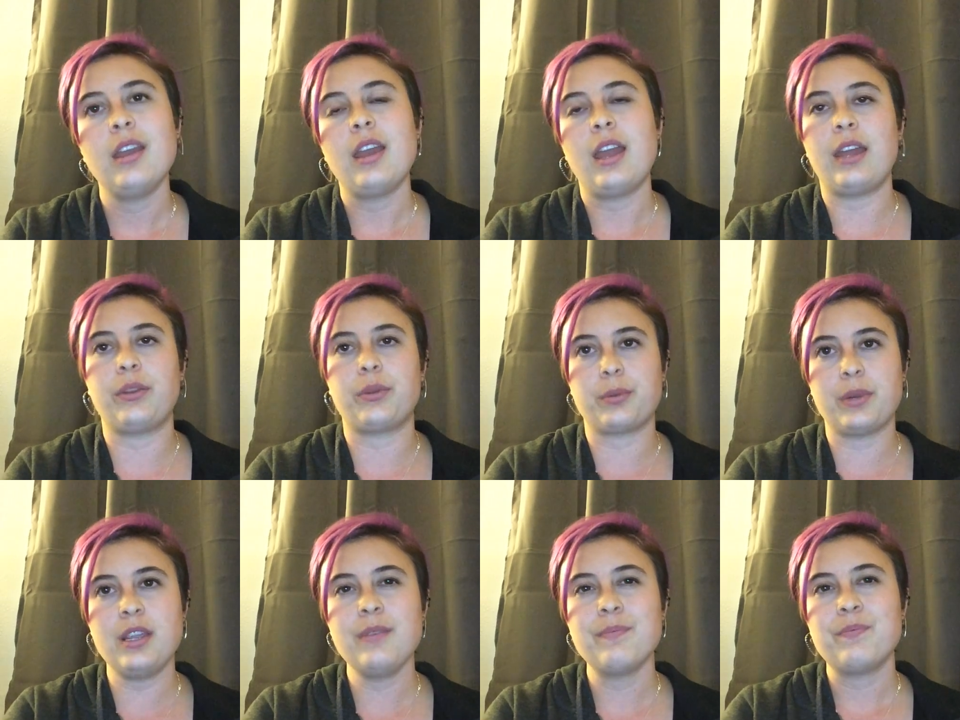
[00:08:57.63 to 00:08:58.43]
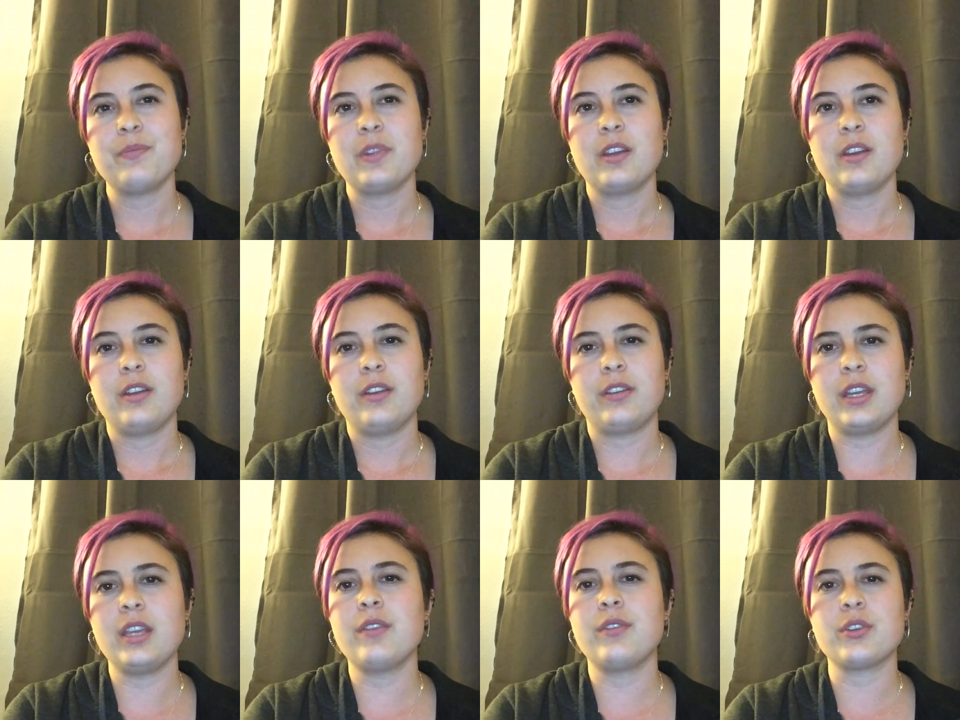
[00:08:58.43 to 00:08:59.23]
And 3.
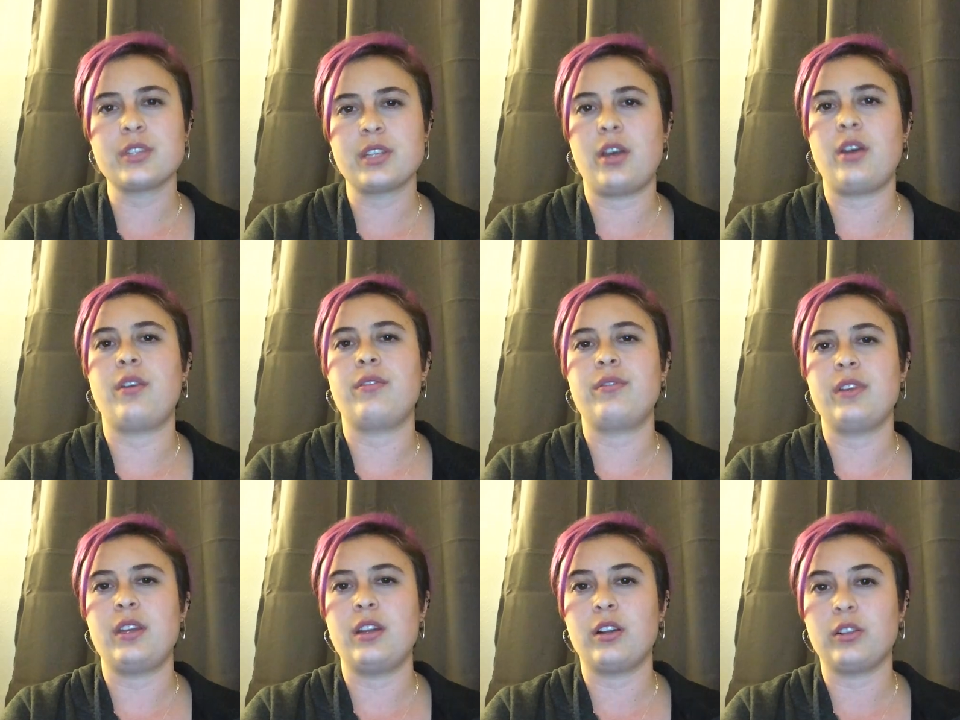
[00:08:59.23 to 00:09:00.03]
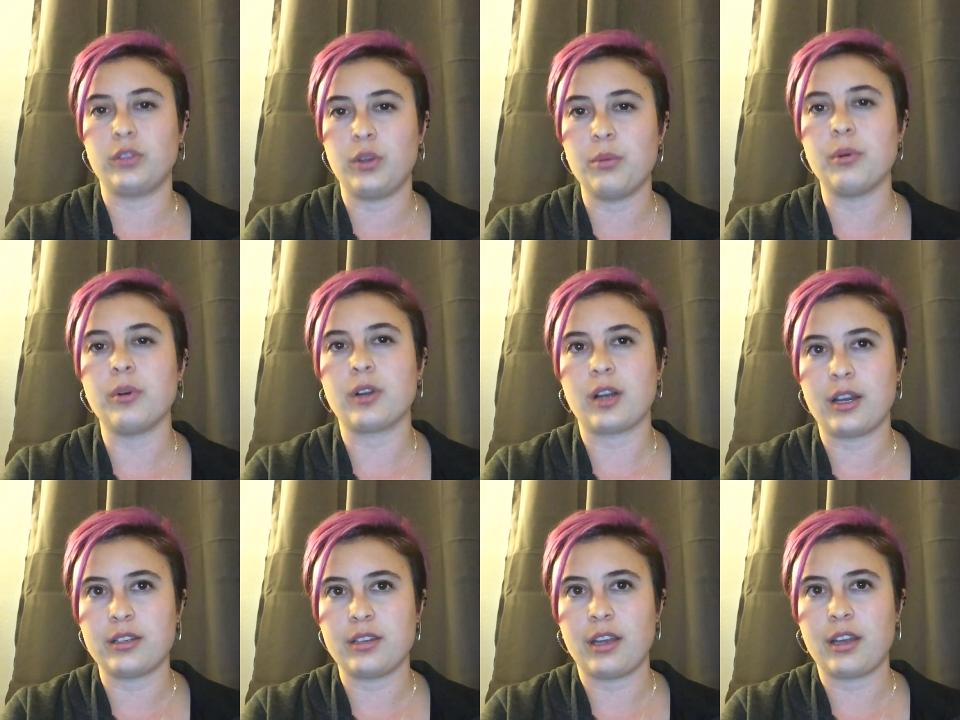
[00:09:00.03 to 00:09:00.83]
Think of yourself in a global
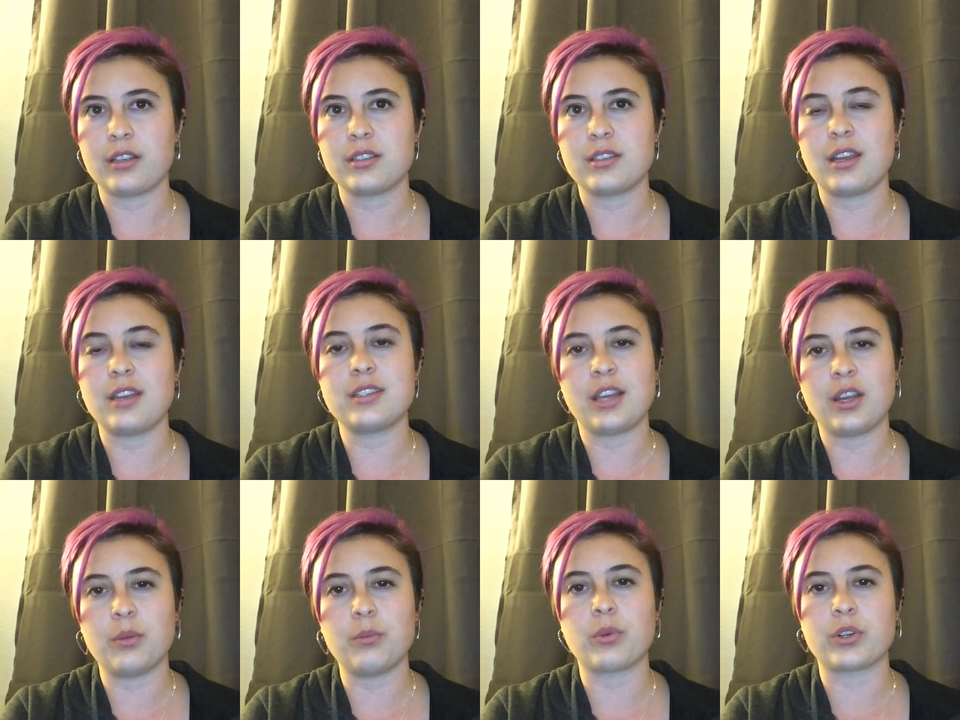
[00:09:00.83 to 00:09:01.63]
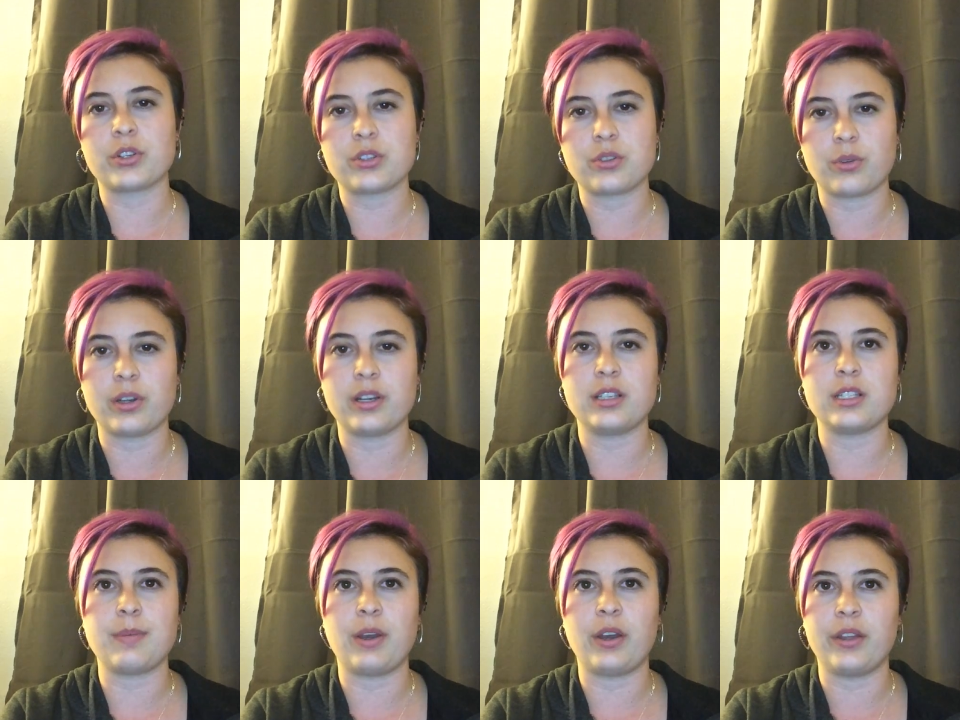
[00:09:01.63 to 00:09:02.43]
context and tell more
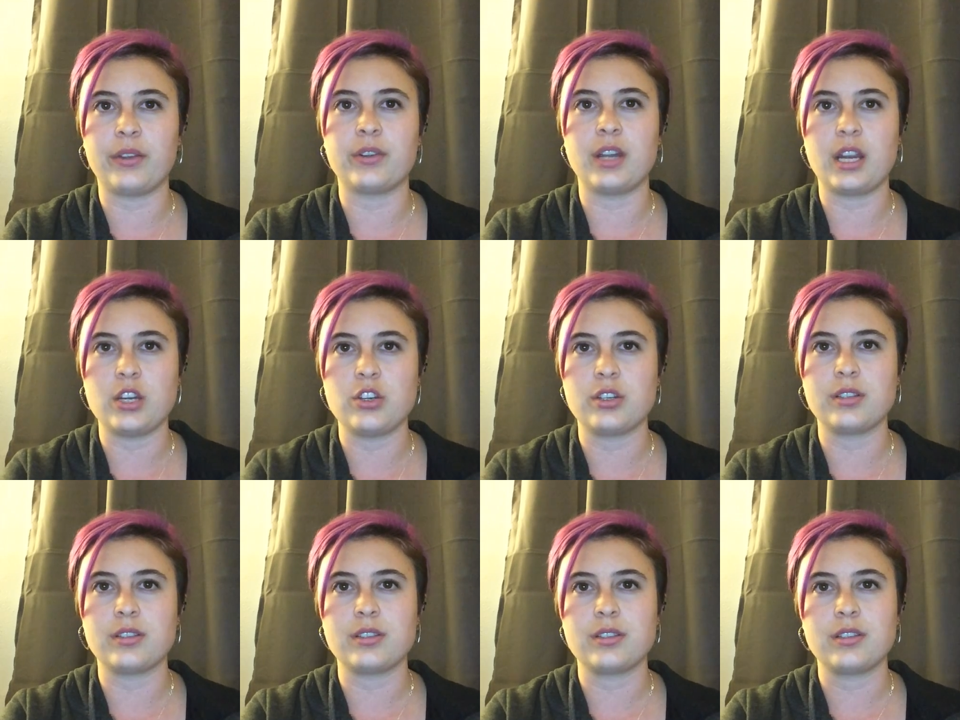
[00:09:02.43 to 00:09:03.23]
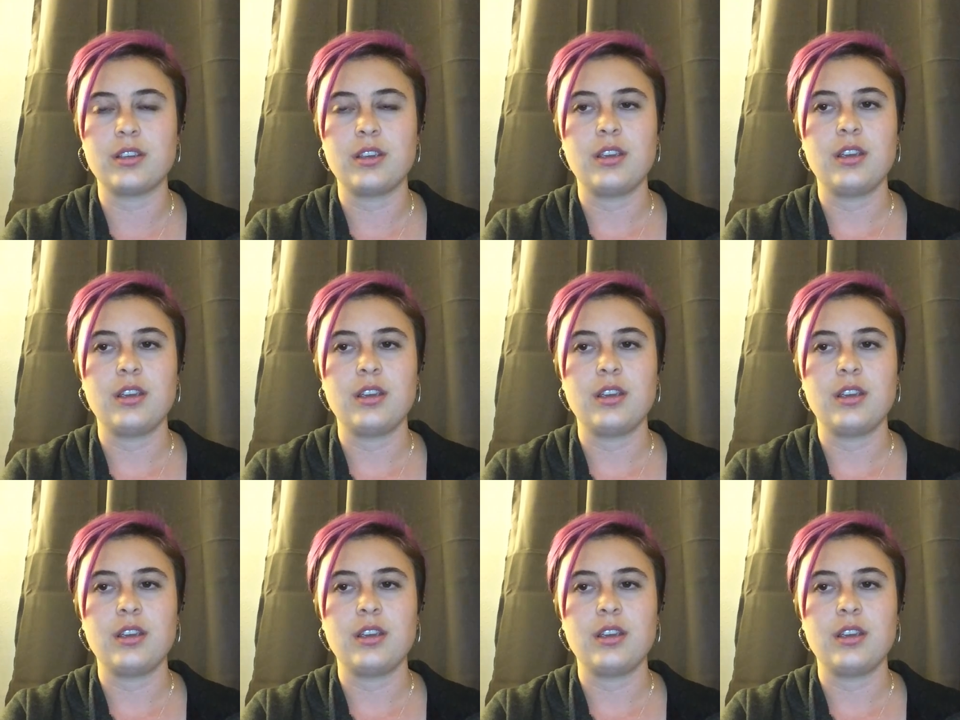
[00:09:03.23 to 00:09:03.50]
stories about other nations.